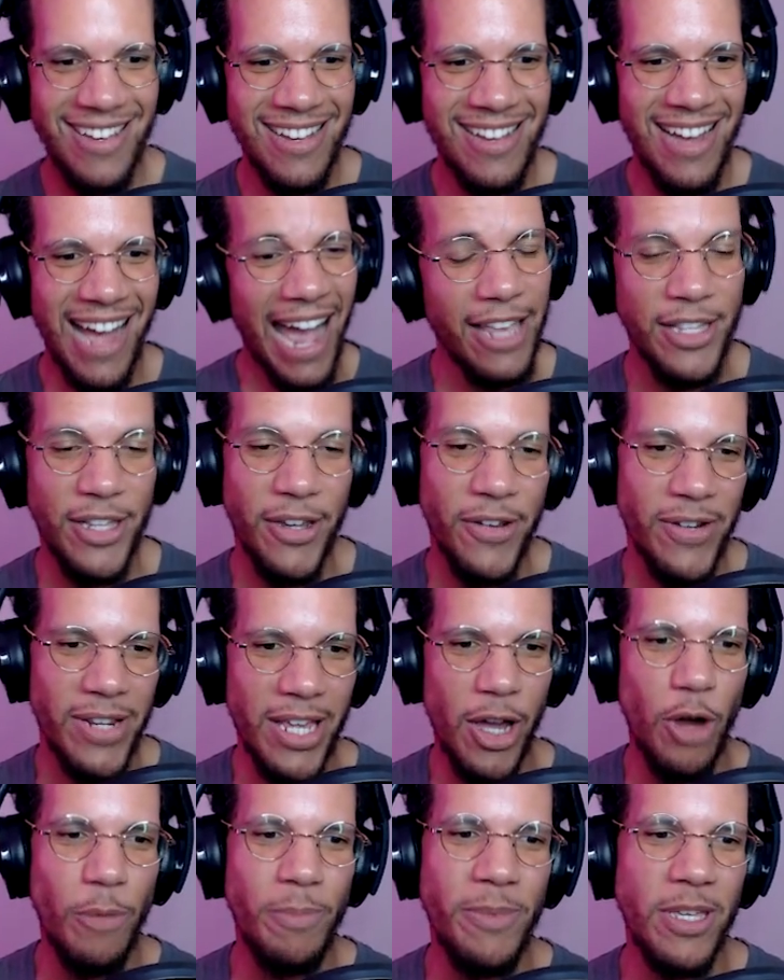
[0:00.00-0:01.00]
I certainly
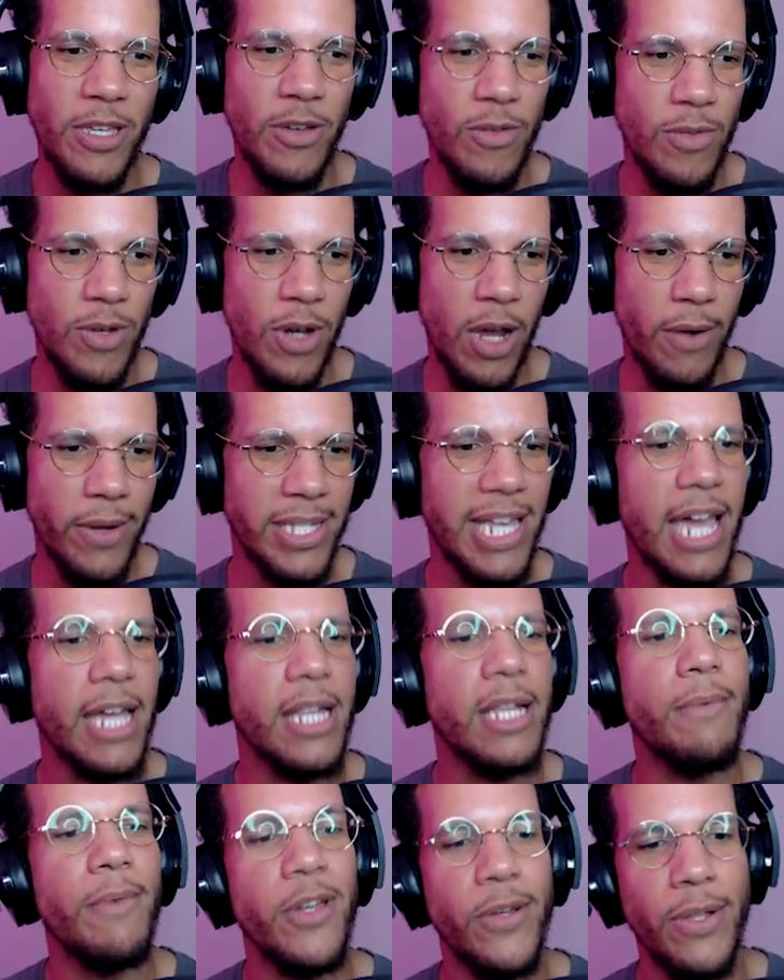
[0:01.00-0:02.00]
hope that you know
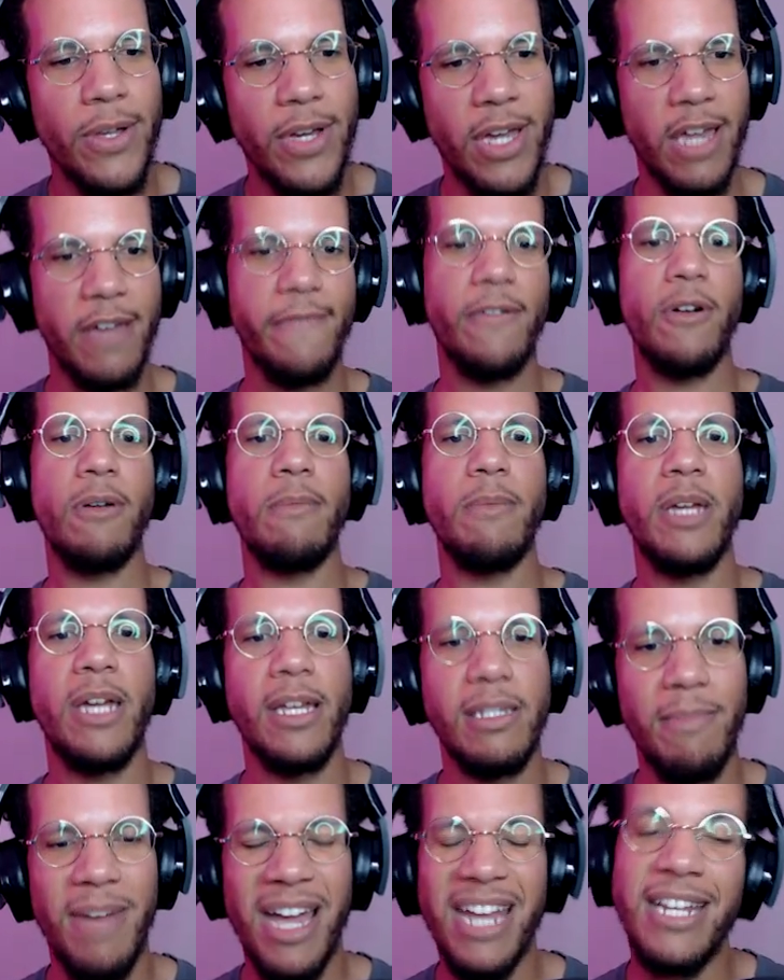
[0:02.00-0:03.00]
exactly what you're looking for
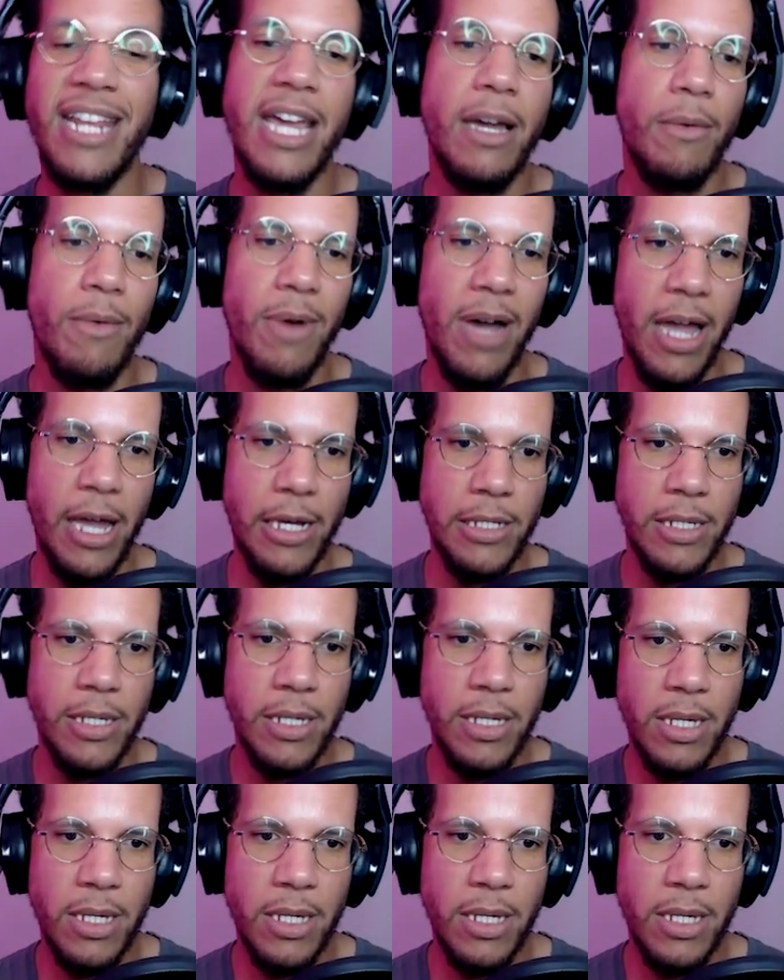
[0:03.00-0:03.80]
because it might take a while